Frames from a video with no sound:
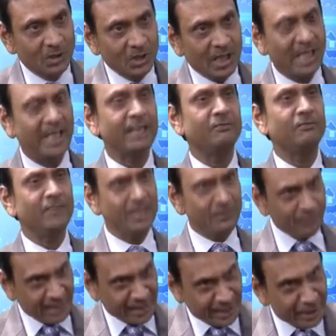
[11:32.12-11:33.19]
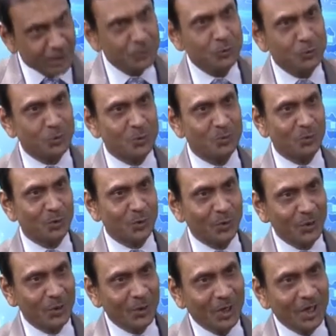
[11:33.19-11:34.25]
And when we need to do
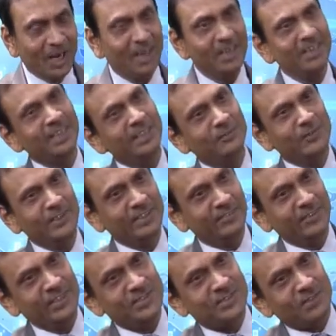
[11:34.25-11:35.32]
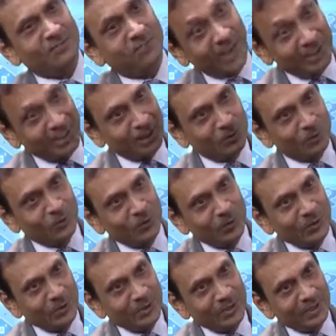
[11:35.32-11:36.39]
more, until we reach the final goal
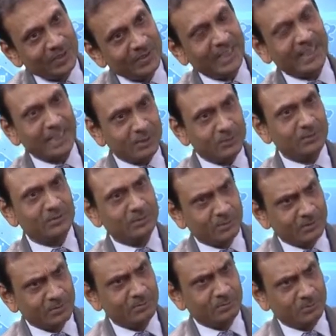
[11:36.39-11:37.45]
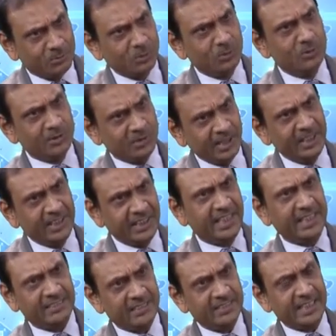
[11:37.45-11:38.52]
that I told, the
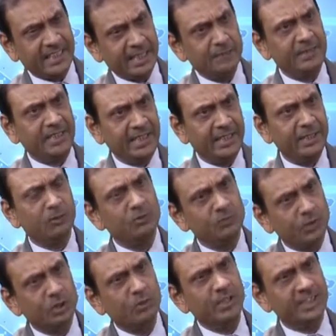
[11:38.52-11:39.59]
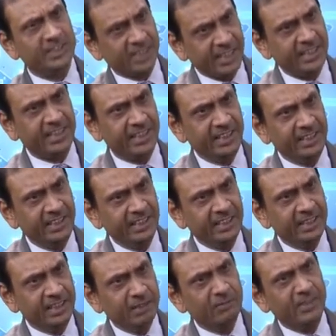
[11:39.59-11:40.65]
indicators that had been laid down for 2030,
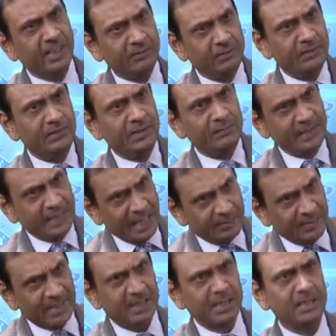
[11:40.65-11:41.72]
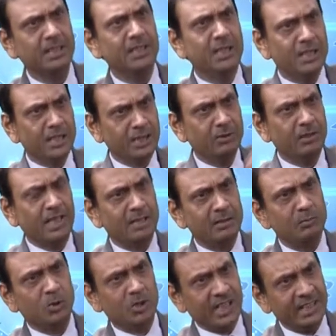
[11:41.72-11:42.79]
where we will be having the neonatal
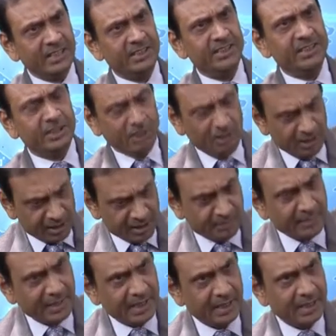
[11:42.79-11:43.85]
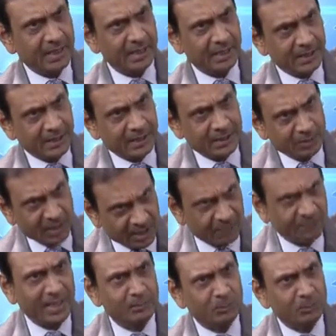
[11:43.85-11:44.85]
mortality or the under 5